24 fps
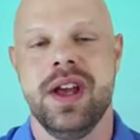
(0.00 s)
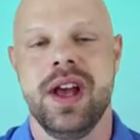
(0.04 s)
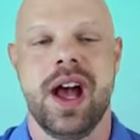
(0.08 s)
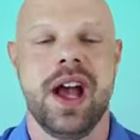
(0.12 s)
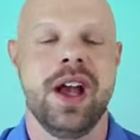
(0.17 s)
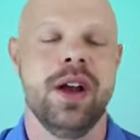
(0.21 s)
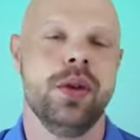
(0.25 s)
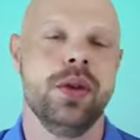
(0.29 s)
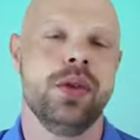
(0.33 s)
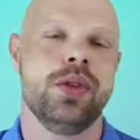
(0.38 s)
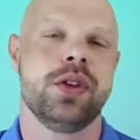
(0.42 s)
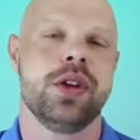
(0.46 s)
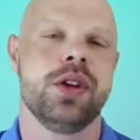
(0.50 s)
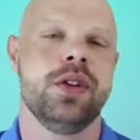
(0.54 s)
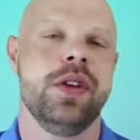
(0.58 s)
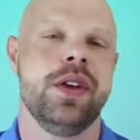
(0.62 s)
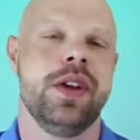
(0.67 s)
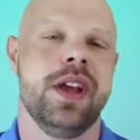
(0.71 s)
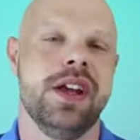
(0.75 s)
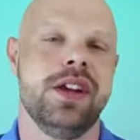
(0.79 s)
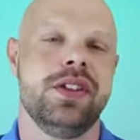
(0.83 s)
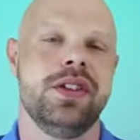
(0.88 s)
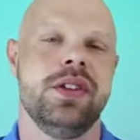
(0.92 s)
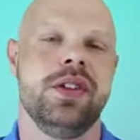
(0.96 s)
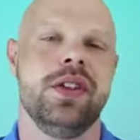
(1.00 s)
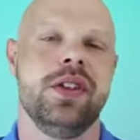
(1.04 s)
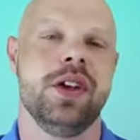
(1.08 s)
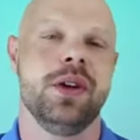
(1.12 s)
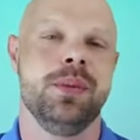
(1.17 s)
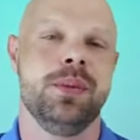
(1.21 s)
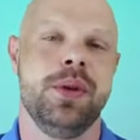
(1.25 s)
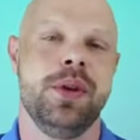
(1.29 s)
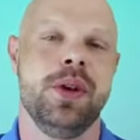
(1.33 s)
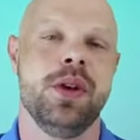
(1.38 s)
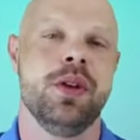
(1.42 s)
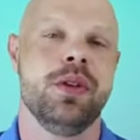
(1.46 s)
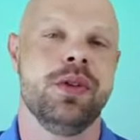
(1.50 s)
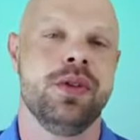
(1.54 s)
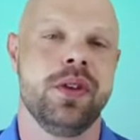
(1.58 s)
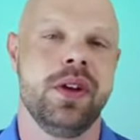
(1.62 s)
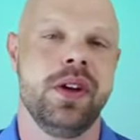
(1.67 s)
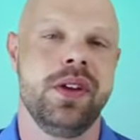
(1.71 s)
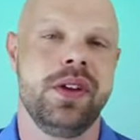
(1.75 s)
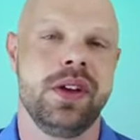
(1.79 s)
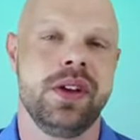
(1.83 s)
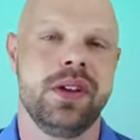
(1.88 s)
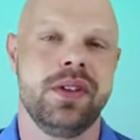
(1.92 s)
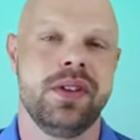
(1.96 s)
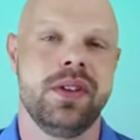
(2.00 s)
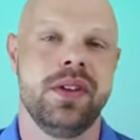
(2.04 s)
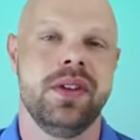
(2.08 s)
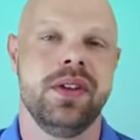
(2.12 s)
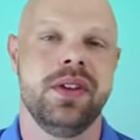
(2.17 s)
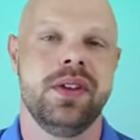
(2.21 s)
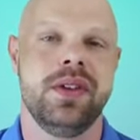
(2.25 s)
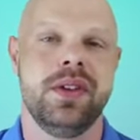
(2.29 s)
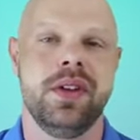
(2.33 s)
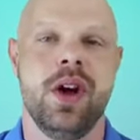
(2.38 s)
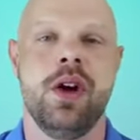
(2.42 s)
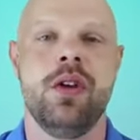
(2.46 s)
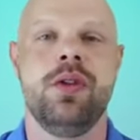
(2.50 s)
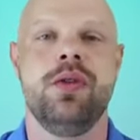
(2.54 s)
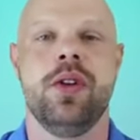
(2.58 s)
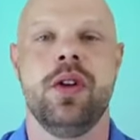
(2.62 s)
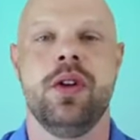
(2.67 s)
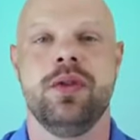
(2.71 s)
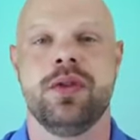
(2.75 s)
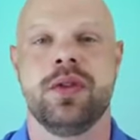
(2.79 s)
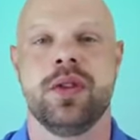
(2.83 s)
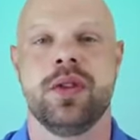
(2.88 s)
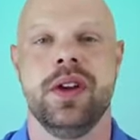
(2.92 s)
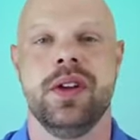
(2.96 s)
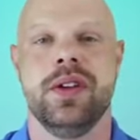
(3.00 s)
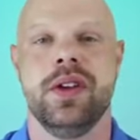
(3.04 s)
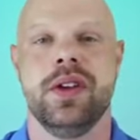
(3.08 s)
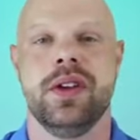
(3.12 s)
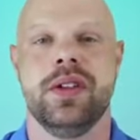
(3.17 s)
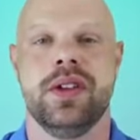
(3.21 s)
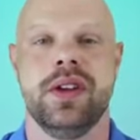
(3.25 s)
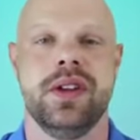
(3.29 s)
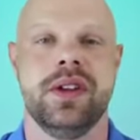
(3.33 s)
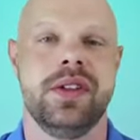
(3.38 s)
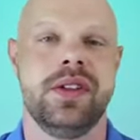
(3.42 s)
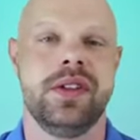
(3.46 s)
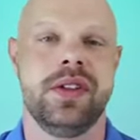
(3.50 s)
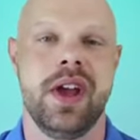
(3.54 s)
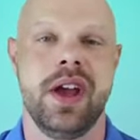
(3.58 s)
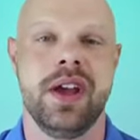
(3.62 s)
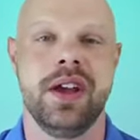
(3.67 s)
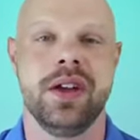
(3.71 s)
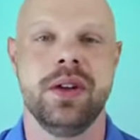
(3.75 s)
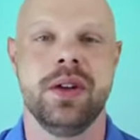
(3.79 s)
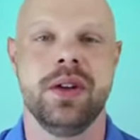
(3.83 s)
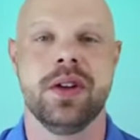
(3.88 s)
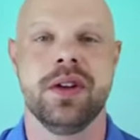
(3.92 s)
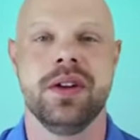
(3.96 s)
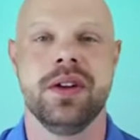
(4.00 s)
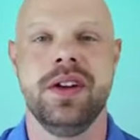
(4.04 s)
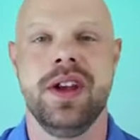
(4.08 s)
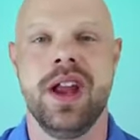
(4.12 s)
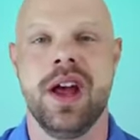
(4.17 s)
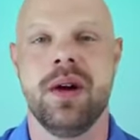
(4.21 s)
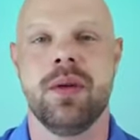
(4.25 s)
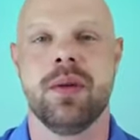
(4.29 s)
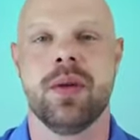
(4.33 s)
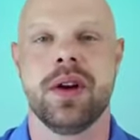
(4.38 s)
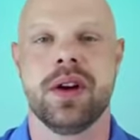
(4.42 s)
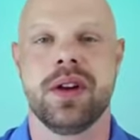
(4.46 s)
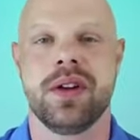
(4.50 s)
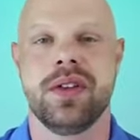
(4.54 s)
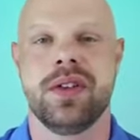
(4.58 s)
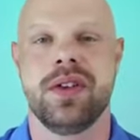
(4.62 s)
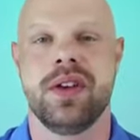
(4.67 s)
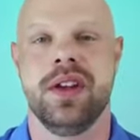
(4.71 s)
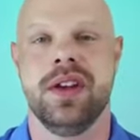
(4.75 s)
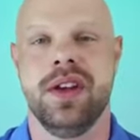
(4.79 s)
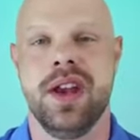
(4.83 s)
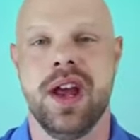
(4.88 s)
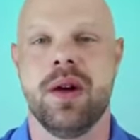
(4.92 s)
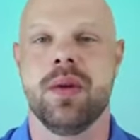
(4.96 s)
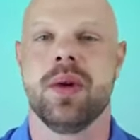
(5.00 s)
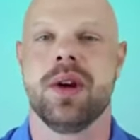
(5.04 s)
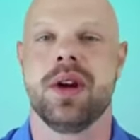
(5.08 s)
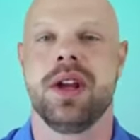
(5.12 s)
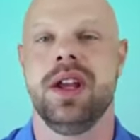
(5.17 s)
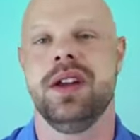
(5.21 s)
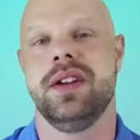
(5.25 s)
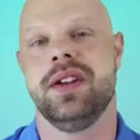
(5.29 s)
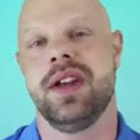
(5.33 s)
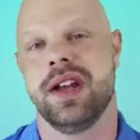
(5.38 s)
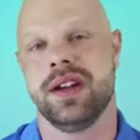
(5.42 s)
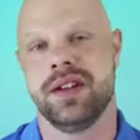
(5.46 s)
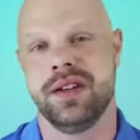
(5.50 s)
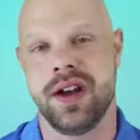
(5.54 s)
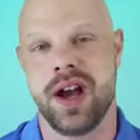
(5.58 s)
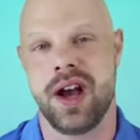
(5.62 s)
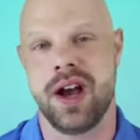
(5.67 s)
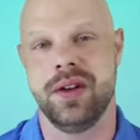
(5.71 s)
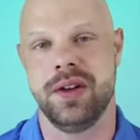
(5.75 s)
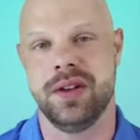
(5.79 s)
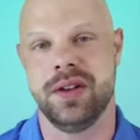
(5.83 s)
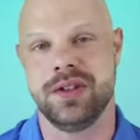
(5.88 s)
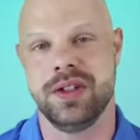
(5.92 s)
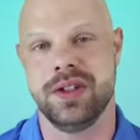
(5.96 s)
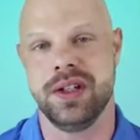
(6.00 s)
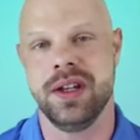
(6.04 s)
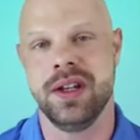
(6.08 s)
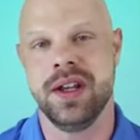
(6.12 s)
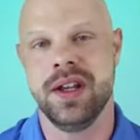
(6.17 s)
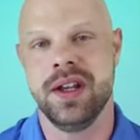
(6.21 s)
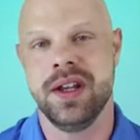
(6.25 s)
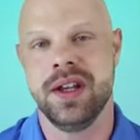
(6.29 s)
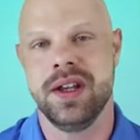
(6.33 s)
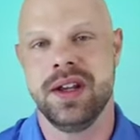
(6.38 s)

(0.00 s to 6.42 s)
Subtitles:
I hold certifications in computer forensics, cell phone forensics, and cellular networks and networking technology.